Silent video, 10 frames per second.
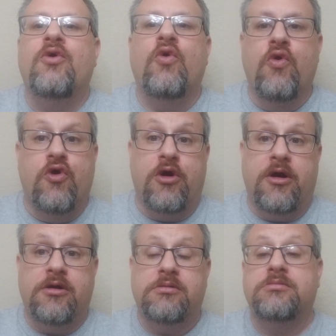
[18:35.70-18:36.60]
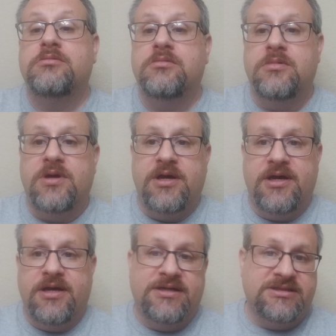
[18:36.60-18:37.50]
or
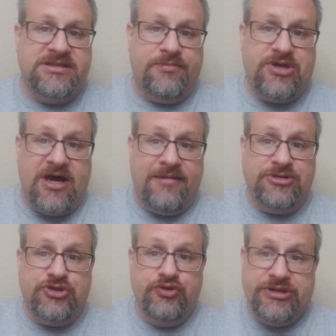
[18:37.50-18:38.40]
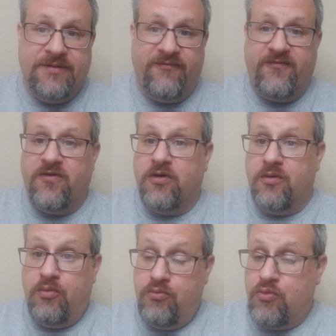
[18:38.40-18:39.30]
sometimes use them
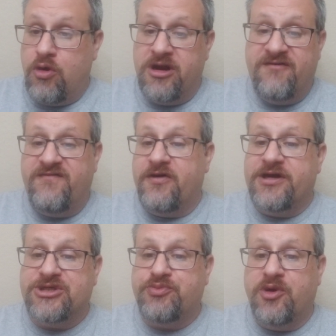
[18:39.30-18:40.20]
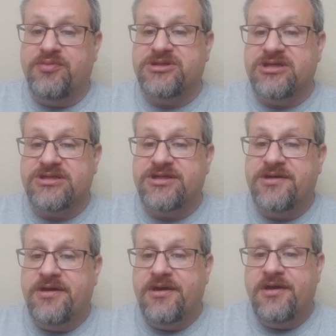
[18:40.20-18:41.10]
for more nefarious purposes.
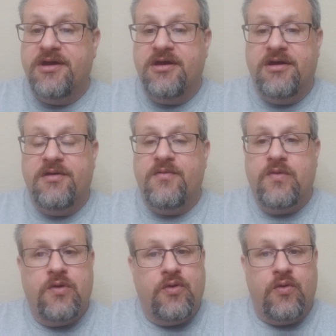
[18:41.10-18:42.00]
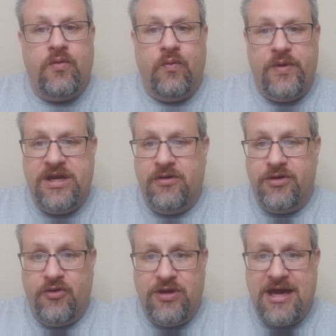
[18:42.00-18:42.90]
We don't
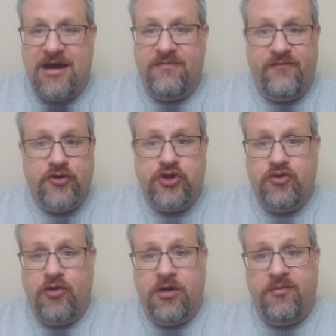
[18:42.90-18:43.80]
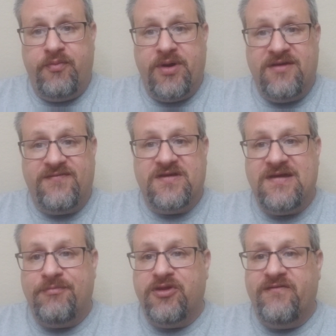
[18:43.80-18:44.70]
know yet for sure, but if the
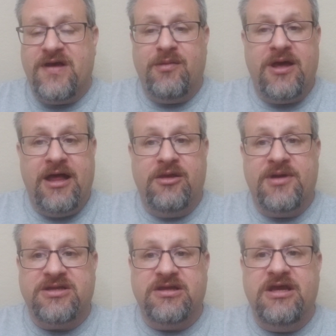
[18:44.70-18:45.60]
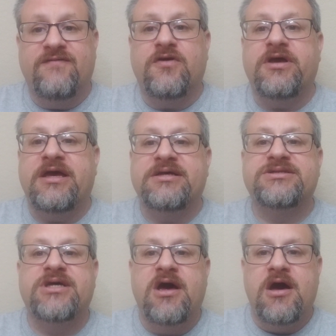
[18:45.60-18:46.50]
Temple of Elemental Evil
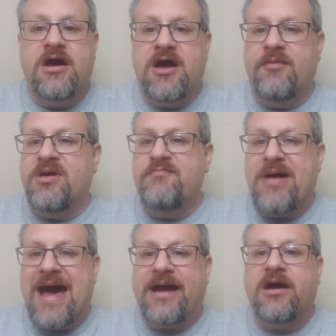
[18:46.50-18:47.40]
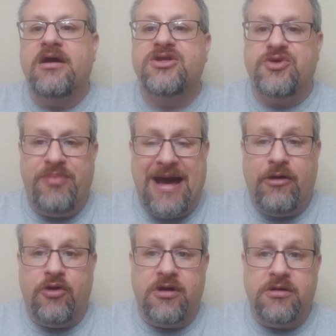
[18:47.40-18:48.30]
is coming back to
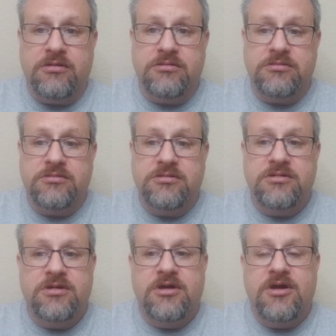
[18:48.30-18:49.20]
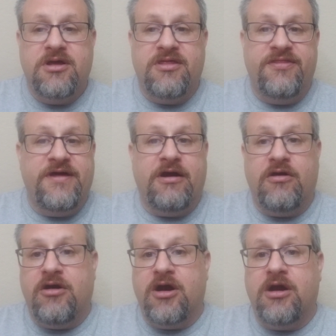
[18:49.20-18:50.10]
power, there
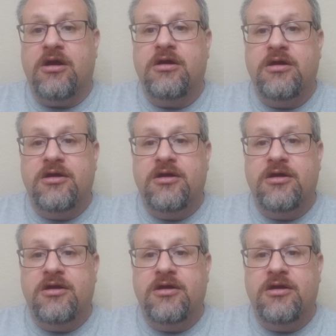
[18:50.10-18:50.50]
are